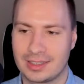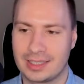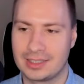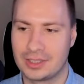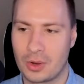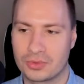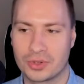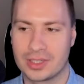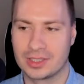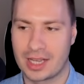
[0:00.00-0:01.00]
He's known
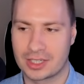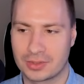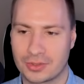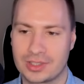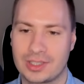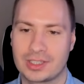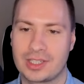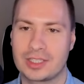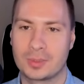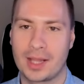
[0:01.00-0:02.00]
for his election forensics.
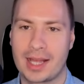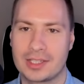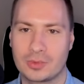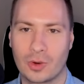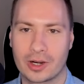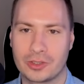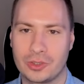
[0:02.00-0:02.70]
He's applied his work